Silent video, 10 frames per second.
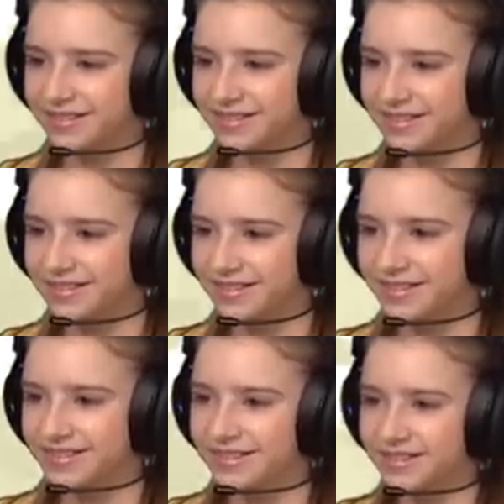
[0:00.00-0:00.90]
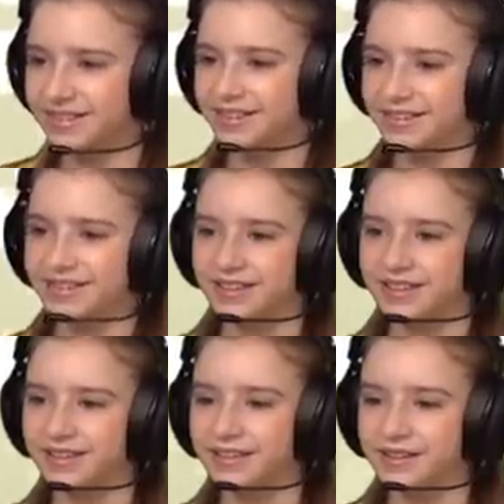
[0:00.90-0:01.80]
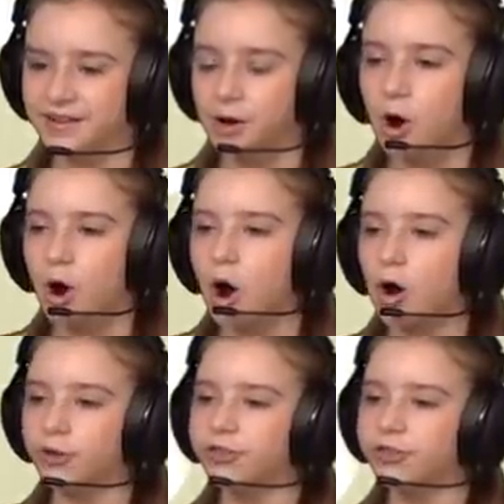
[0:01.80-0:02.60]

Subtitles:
No words are spoken by the person on screen.